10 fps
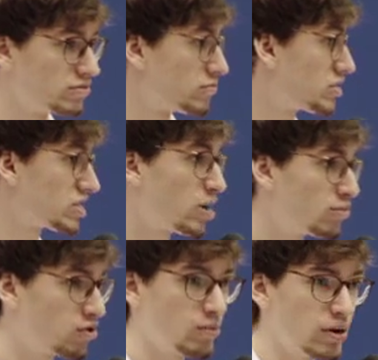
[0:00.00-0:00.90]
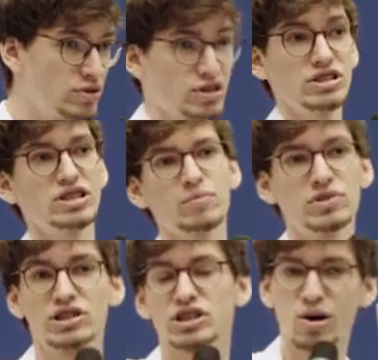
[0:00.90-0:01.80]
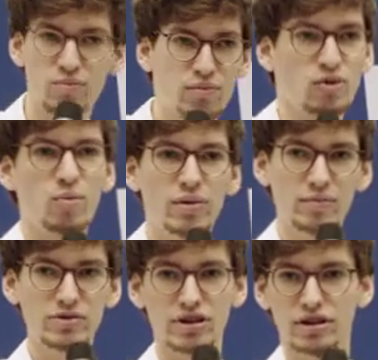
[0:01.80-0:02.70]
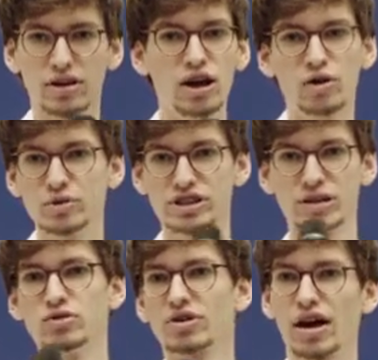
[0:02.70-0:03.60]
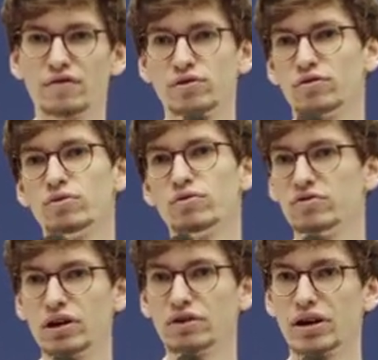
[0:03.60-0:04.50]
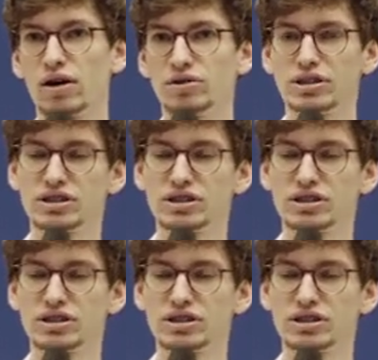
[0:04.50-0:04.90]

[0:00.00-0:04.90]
and sub problems and sub sub problems, and we seem to have to figure it out